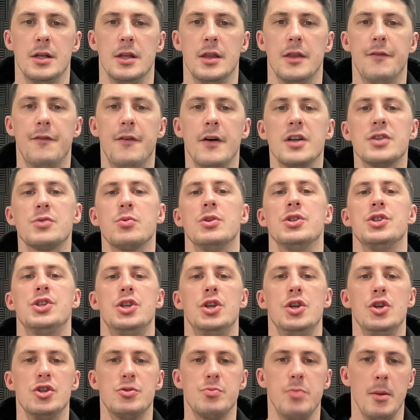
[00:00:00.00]
The first one's
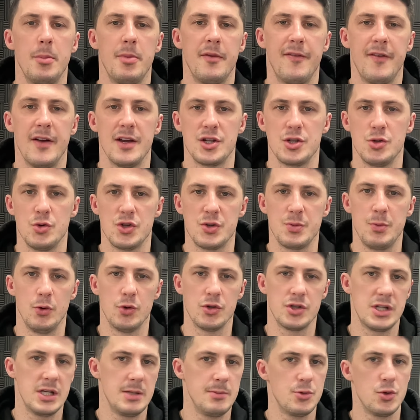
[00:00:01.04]
used by professional
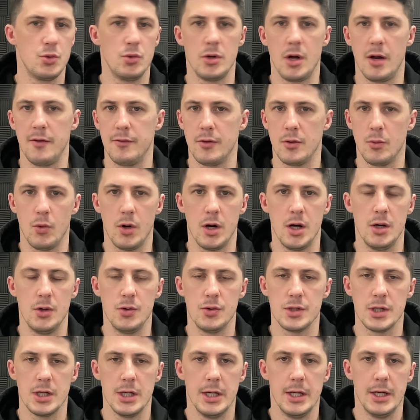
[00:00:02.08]
sports teams all over the
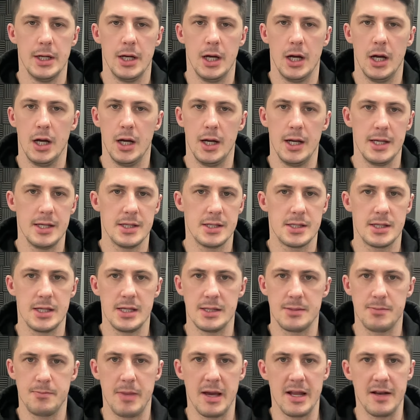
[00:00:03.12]
world. It's
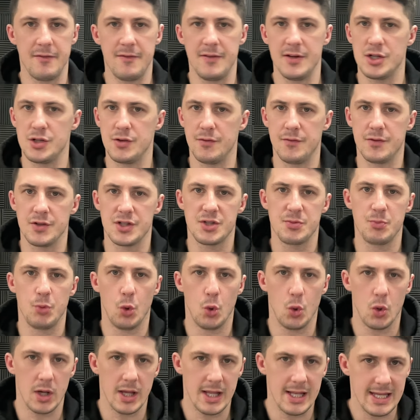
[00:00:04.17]
beneficial for
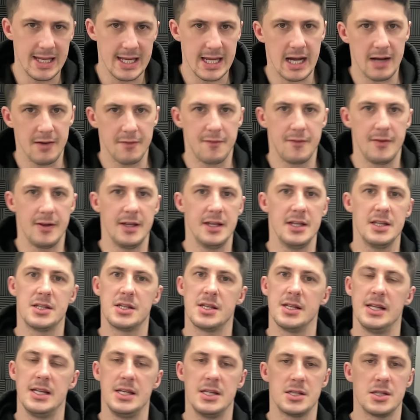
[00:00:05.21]
sport, elite athletes,
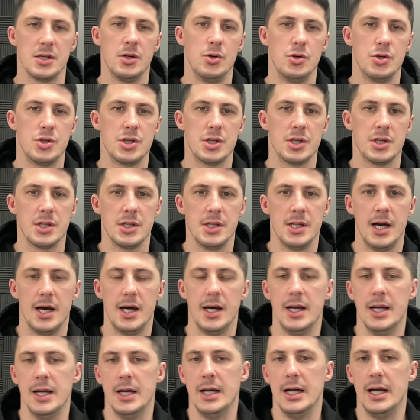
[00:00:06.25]
elite soldiers and that.
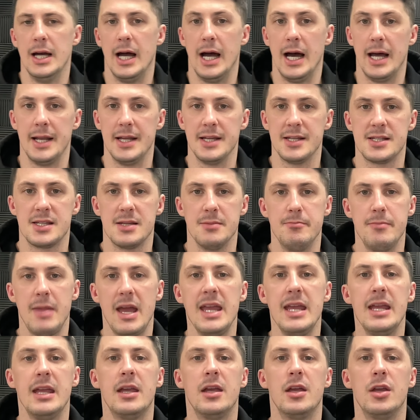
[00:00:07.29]
And it's to
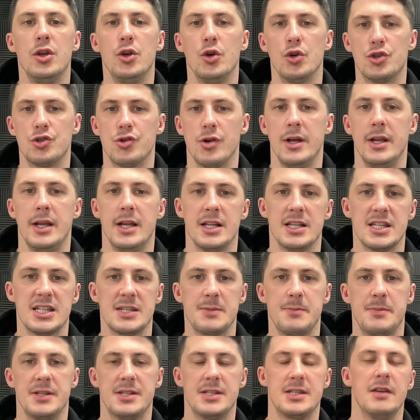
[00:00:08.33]
make your training
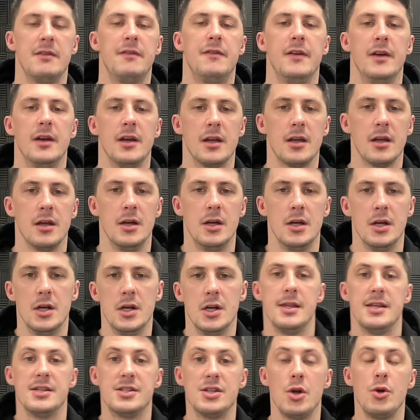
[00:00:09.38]
specific.
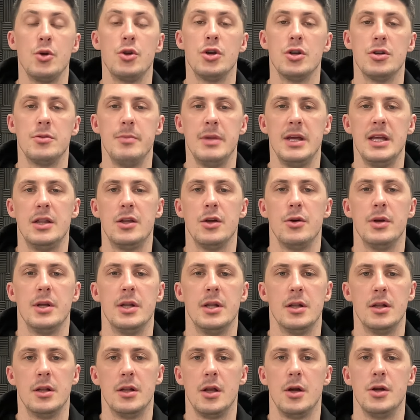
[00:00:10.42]
It's no good me
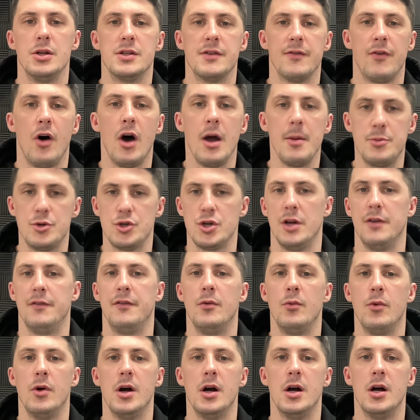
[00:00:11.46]
doing loads of hypertrophy
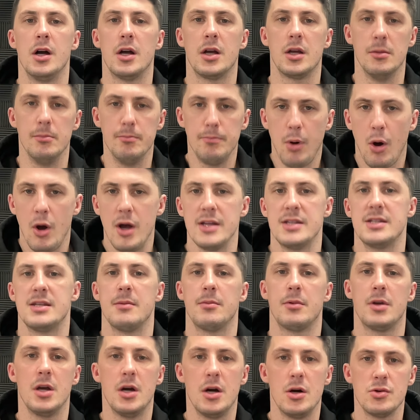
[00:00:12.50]
work and bicep
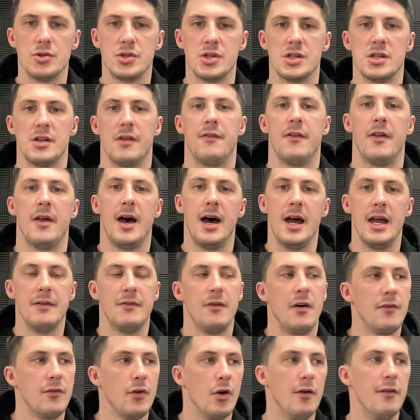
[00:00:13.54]
curls and stuff like that if
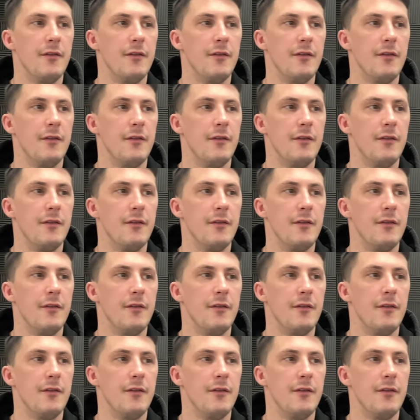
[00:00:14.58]
I've got a